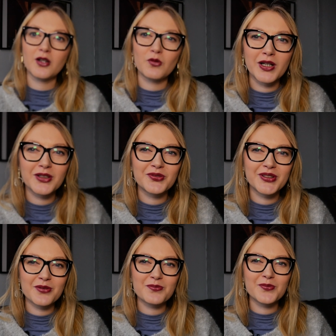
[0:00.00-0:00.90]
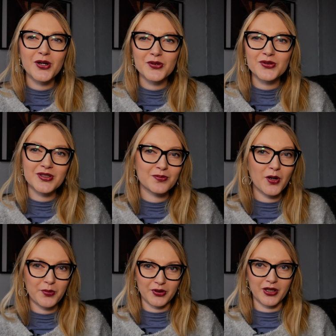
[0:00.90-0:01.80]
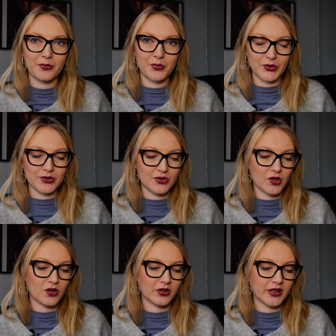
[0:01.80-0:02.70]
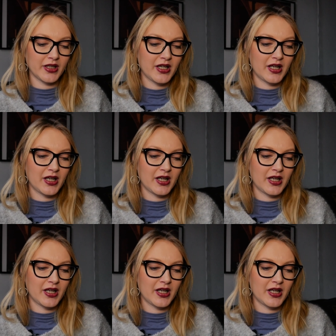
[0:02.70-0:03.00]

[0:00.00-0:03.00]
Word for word: one of the most popular books on